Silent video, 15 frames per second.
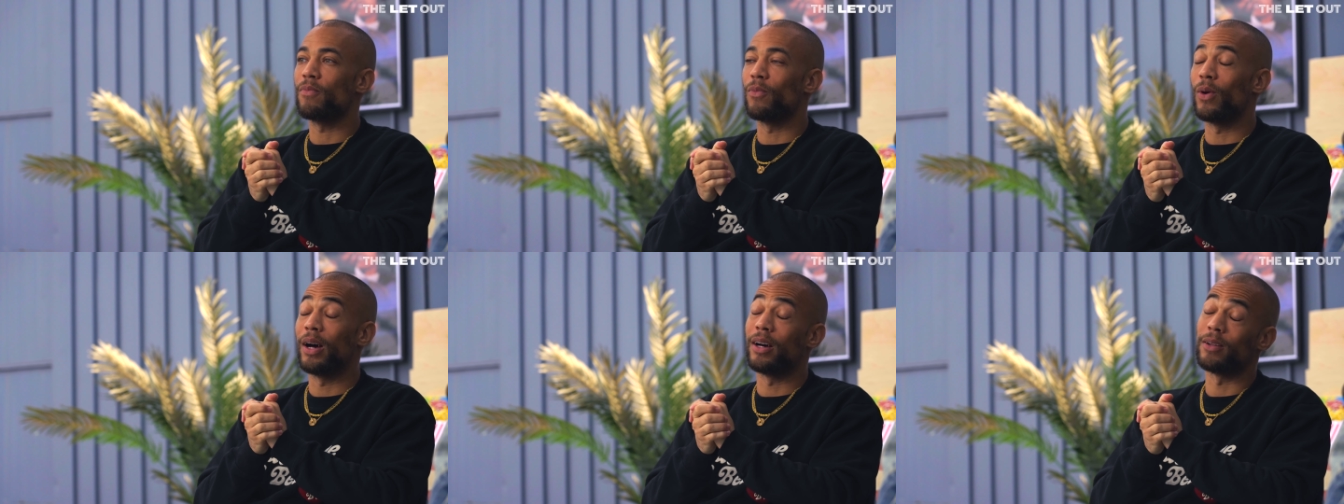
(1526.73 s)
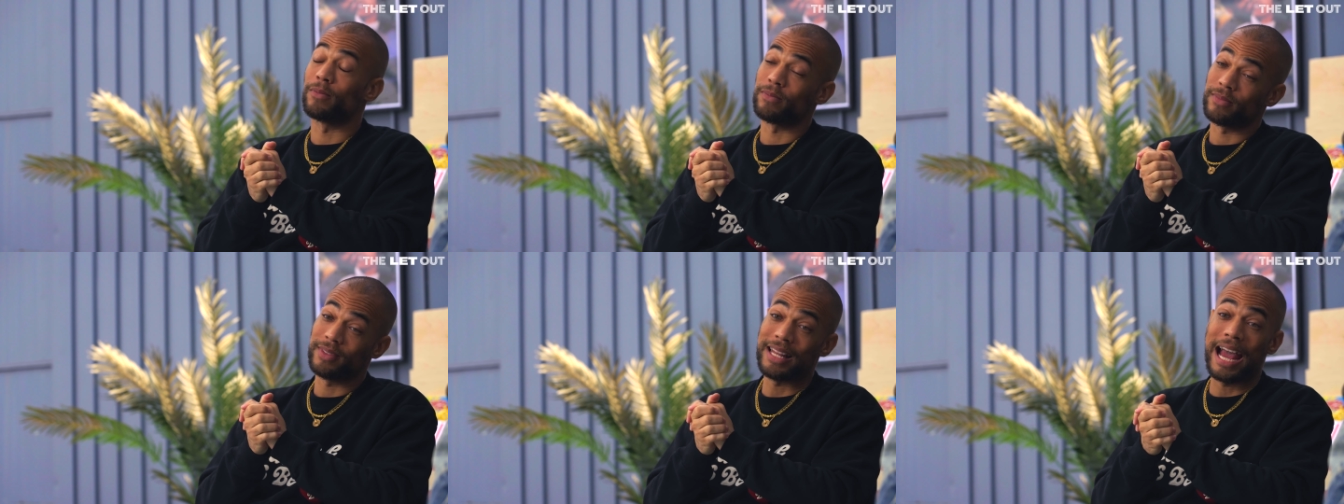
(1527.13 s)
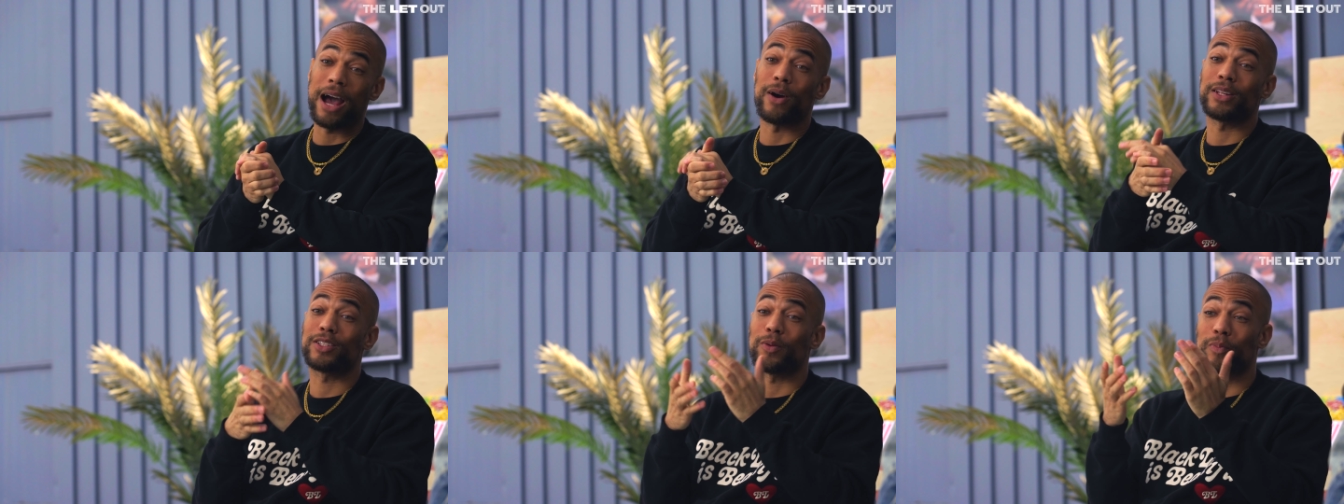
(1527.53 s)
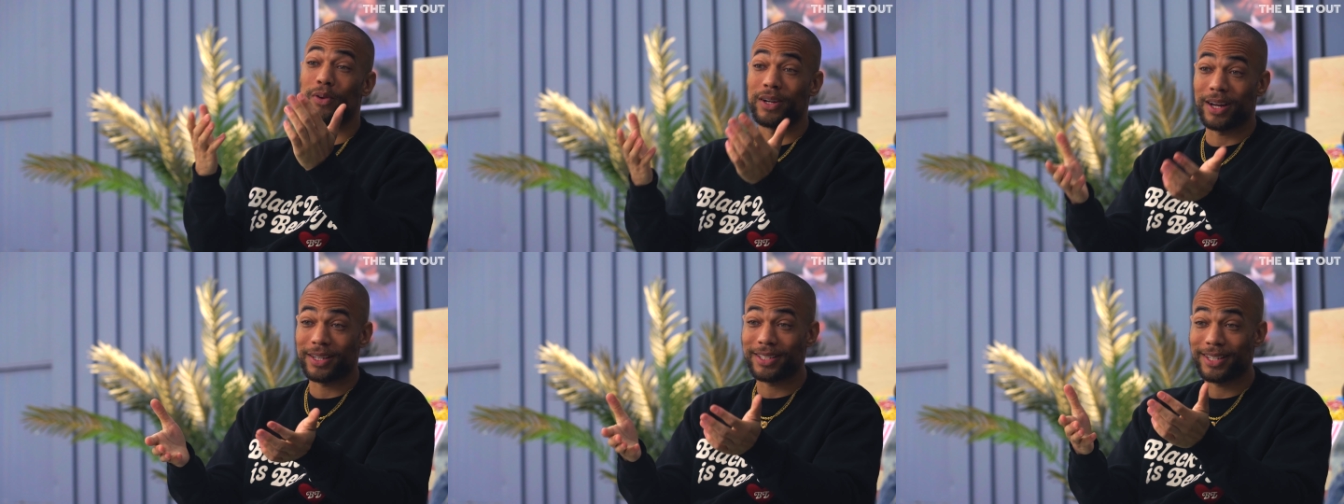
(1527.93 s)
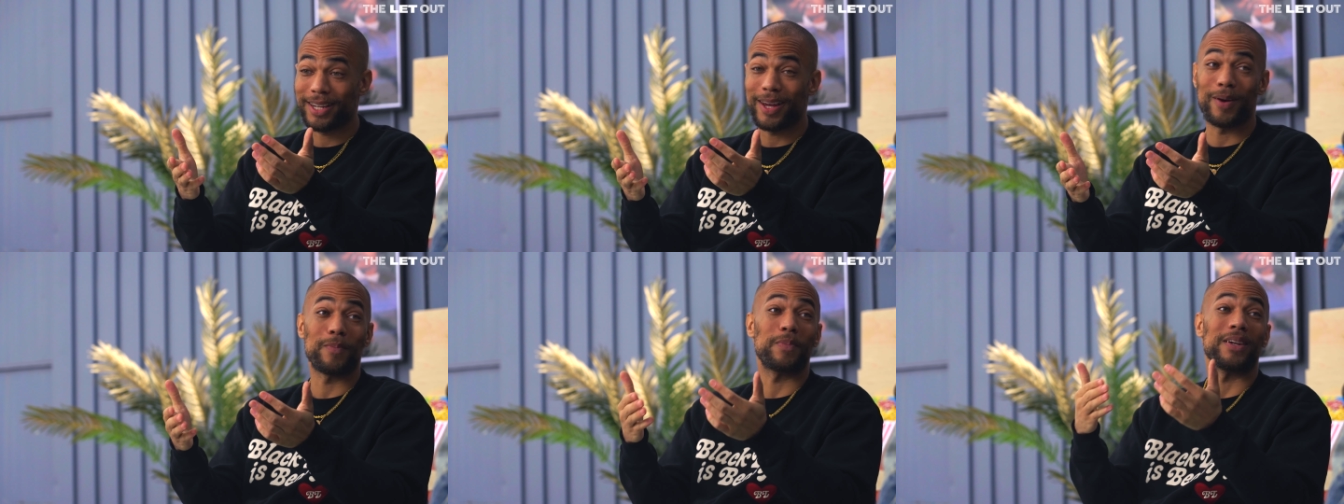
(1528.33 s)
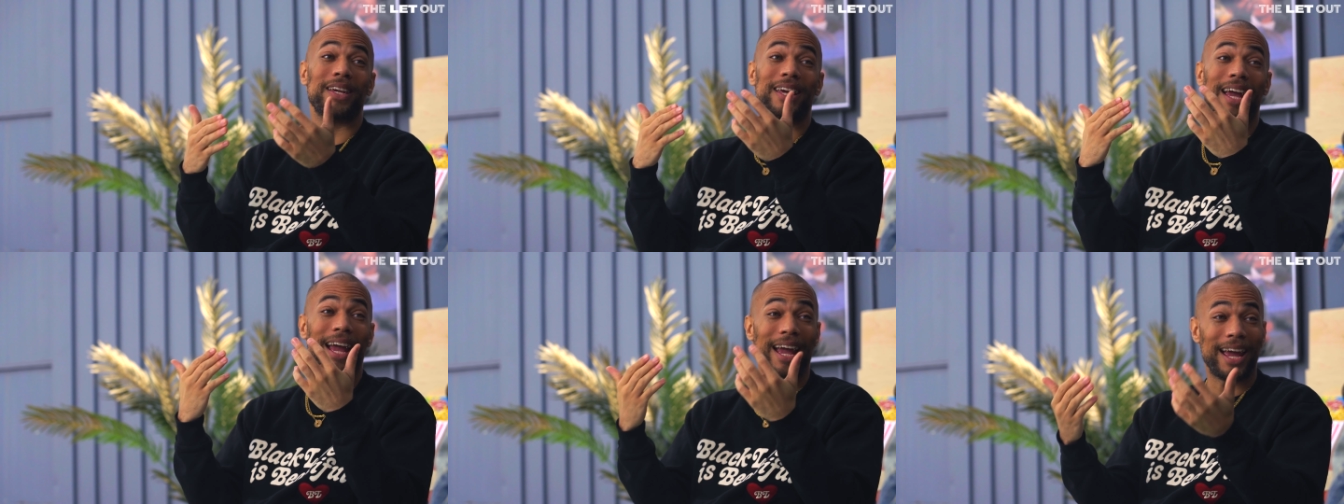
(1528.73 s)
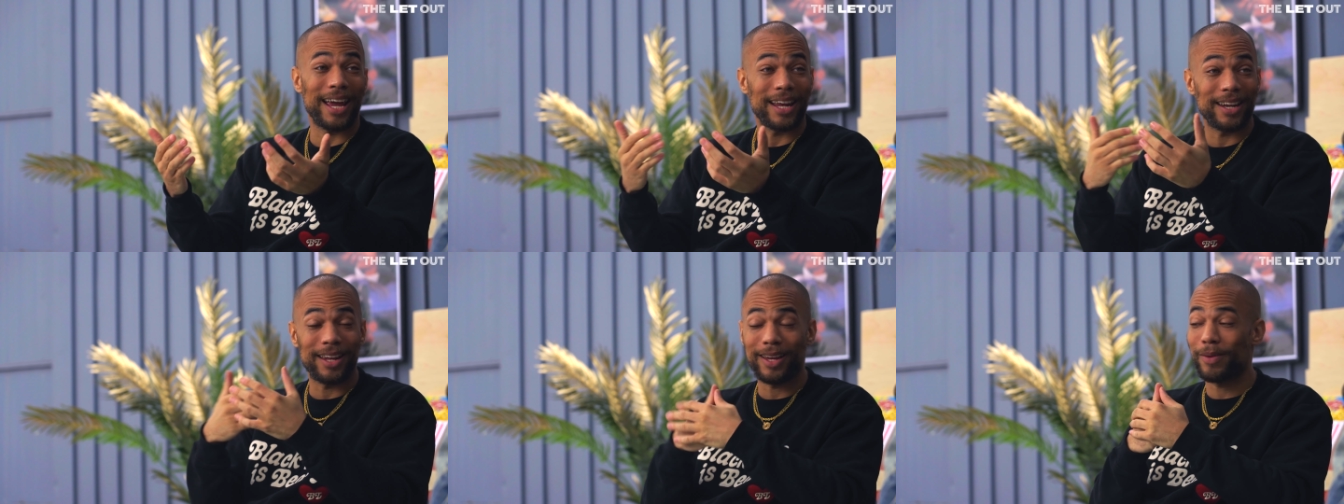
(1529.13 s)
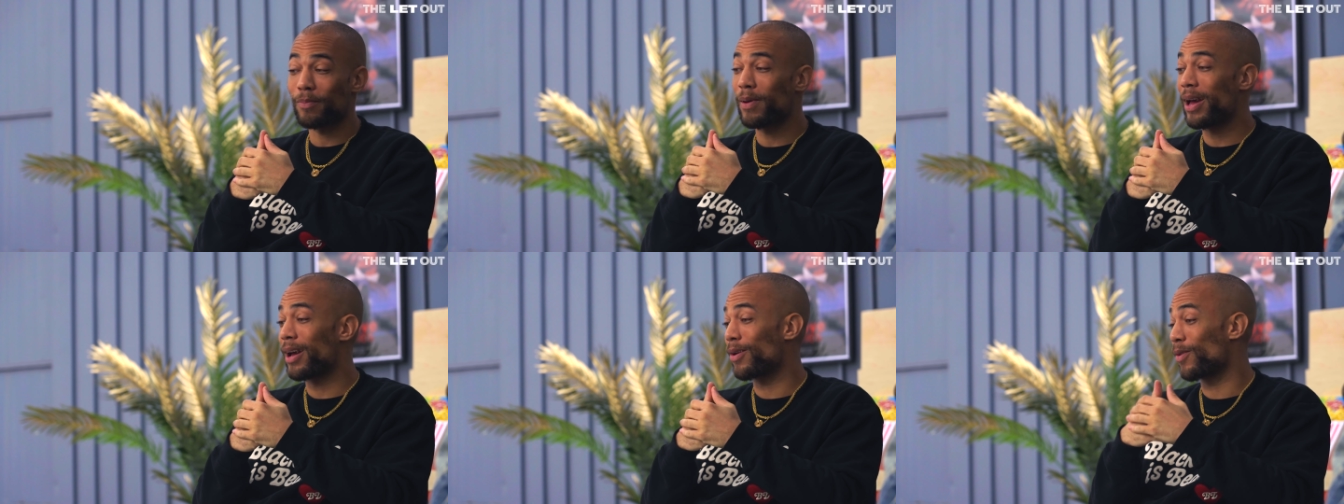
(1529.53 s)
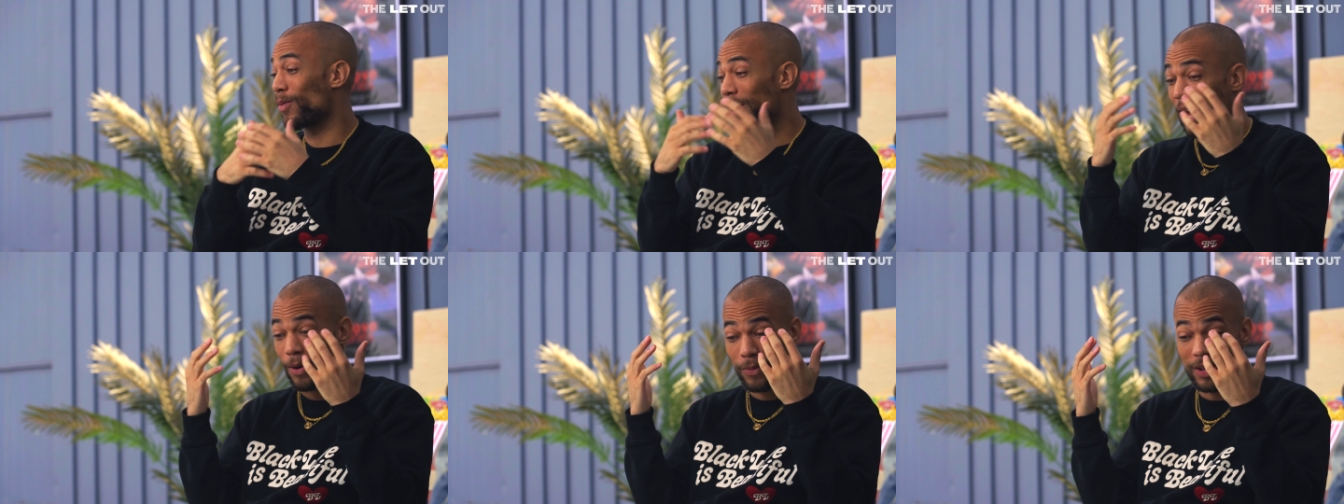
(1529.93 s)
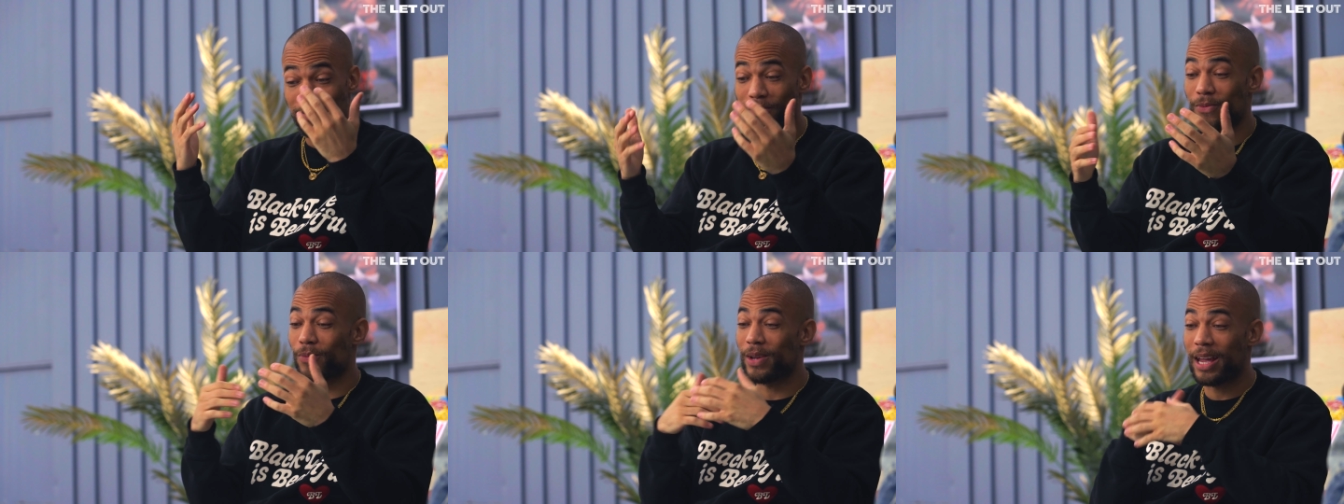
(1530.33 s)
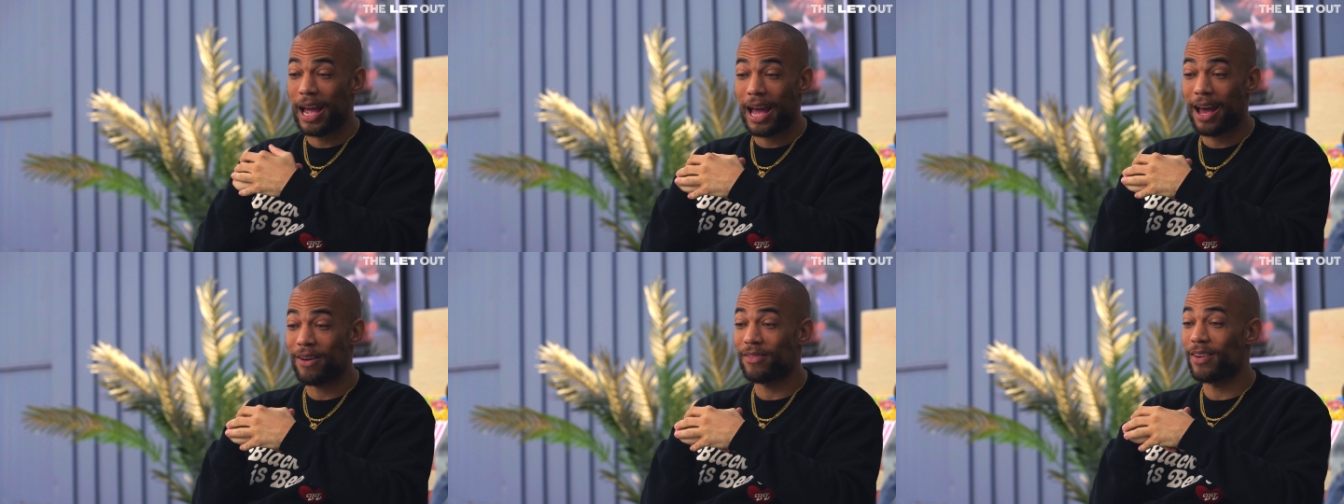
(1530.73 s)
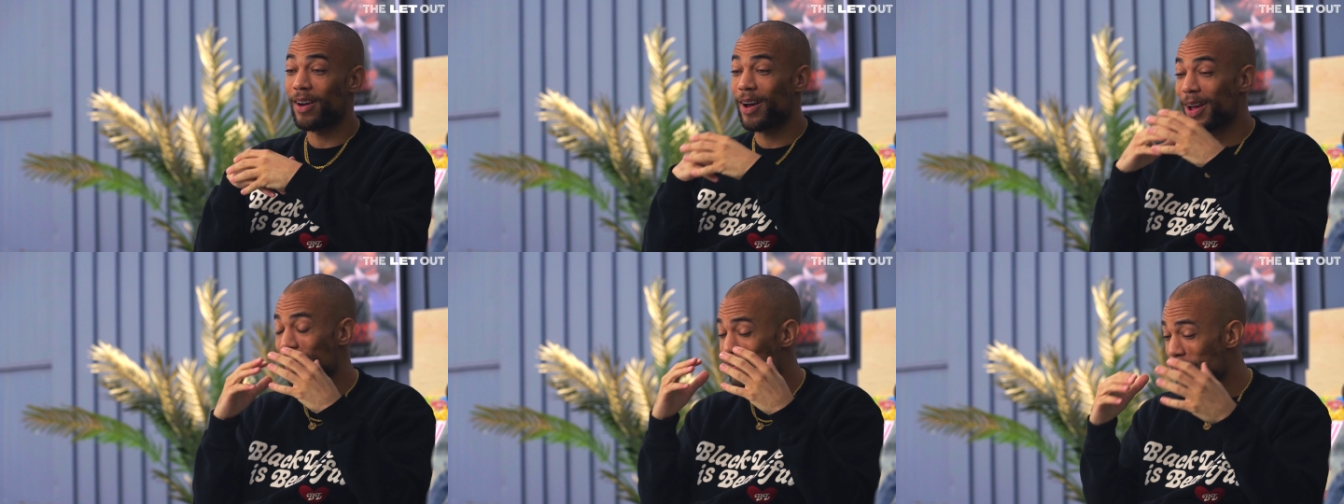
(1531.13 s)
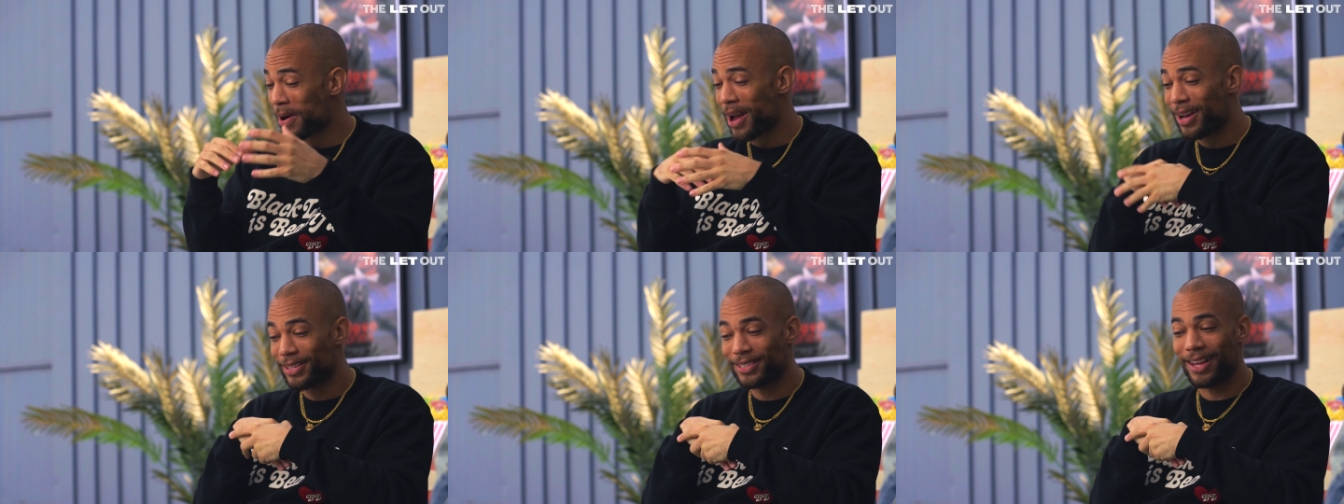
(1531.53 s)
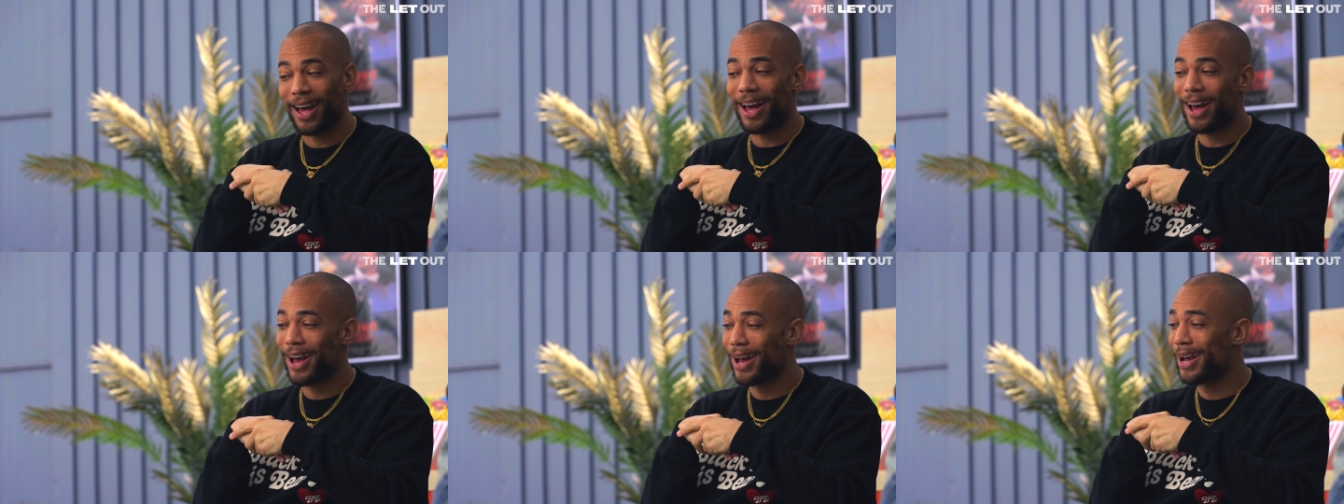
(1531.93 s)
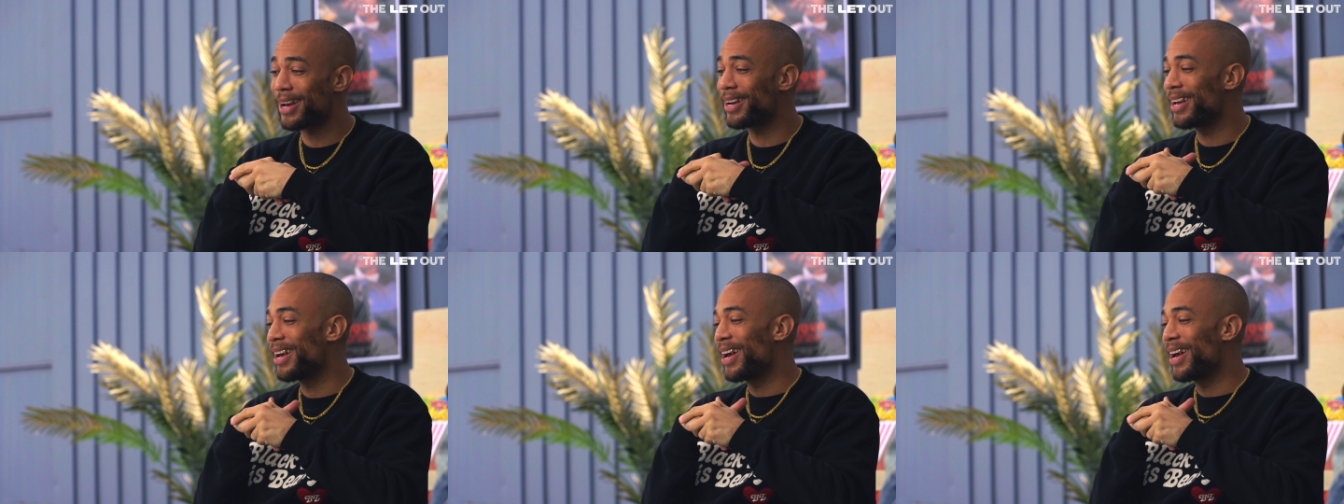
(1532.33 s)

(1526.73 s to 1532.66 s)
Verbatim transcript: well, now it's a production company and an impact group. Like we've, we okay. have an impact side,